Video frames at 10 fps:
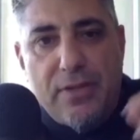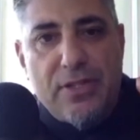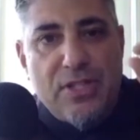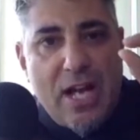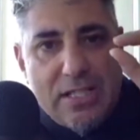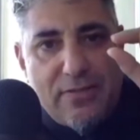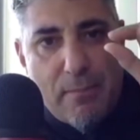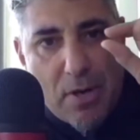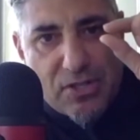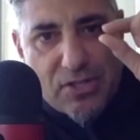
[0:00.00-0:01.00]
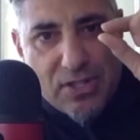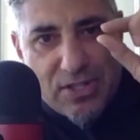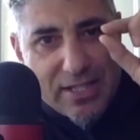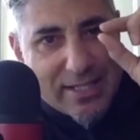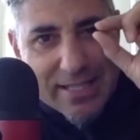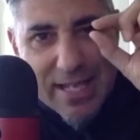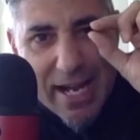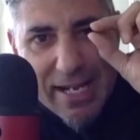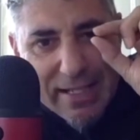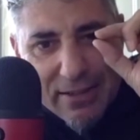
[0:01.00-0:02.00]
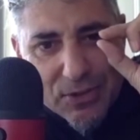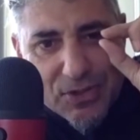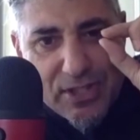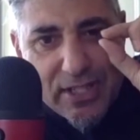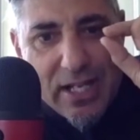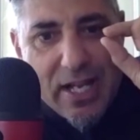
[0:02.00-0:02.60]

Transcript: the size of a mustard seed. It's a tiny little seed.